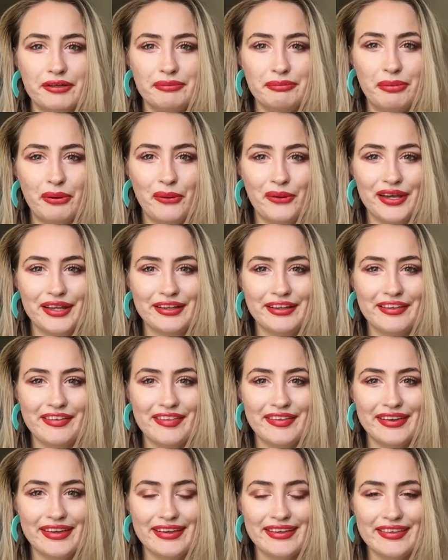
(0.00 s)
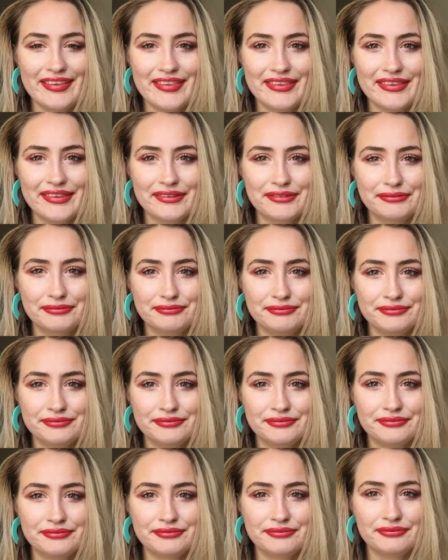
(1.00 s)
pointlessness,
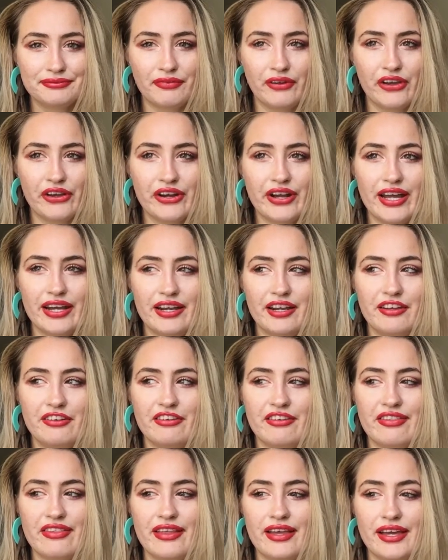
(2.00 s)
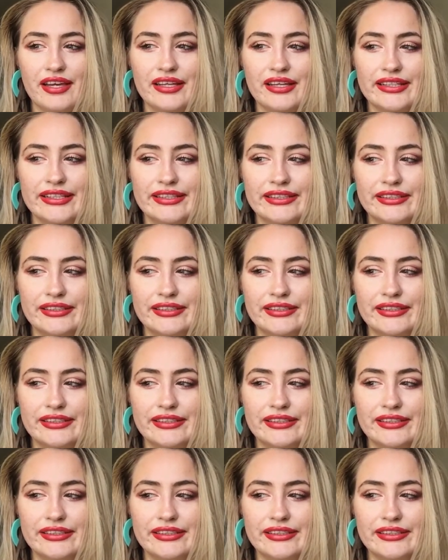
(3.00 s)
where you're kind of just like,